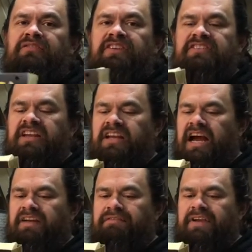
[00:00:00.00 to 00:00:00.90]
visit,
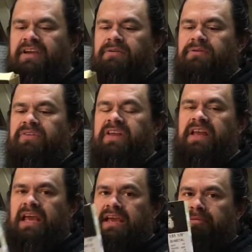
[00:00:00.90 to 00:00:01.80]
I found
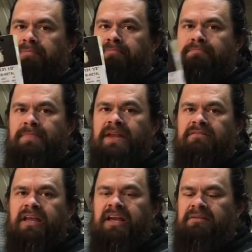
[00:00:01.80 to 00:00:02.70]
a metal
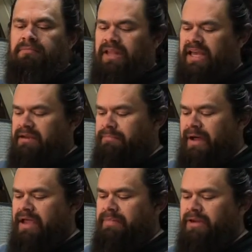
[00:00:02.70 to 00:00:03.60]
cutting blade, a
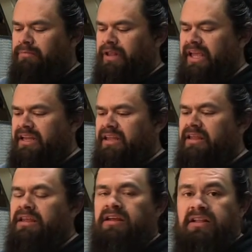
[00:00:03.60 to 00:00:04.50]
bimetal blade,
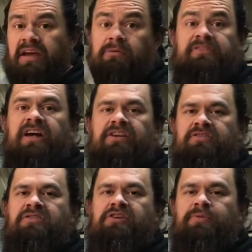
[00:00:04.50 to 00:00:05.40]
that was
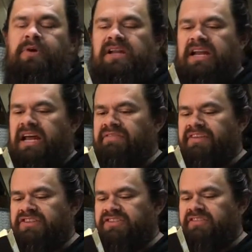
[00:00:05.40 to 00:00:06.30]
131 and a half
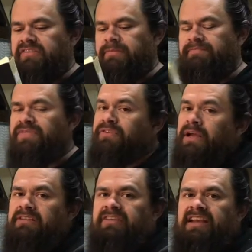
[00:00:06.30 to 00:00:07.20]
inches. So
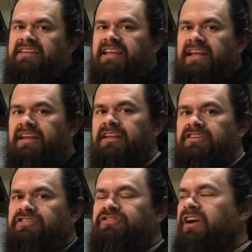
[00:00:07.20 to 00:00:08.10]
I decided to get it
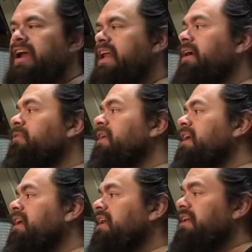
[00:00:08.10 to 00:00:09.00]
and just try it out.
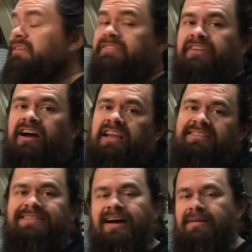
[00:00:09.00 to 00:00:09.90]
Now this saw
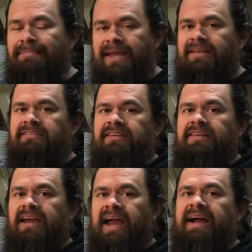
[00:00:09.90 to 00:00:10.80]
is not meant
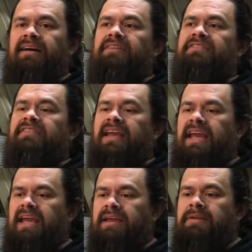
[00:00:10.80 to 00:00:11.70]
as
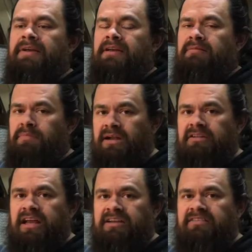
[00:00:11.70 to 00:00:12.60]
a metal
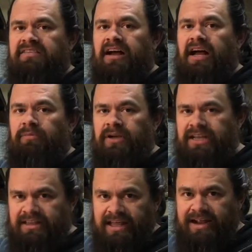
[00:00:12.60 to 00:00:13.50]
cutting saw. I want to
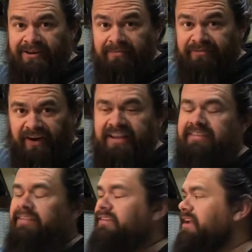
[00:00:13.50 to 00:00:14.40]
get that out up
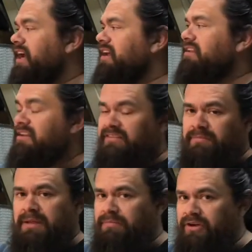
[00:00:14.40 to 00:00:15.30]
front. Uh, it is
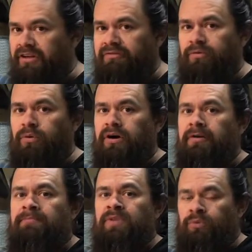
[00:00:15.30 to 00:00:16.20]
meant purely
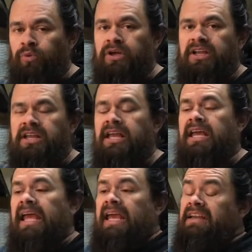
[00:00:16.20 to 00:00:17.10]
for wood.
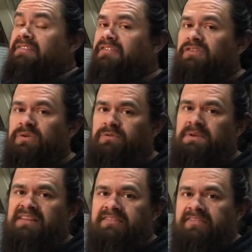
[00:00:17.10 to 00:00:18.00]
It is a
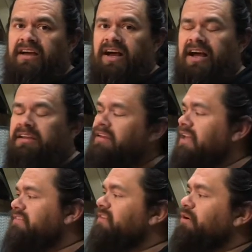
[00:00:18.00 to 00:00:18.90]
two-speed saw,
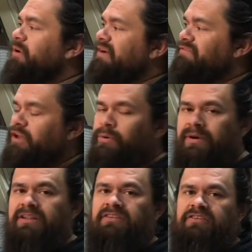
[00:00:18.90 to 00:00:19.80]
and so I've
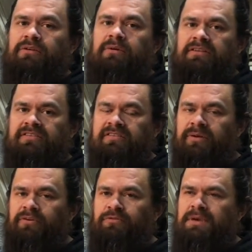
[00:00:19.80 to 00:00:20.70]
lowered it to its
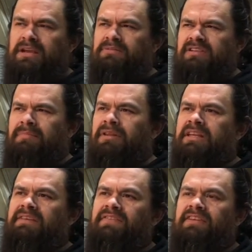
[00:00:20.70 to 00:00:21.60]
slower speed, which I
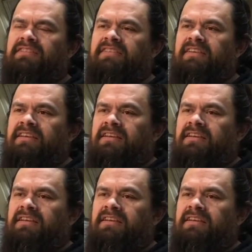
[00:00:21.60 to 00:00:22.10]
believe is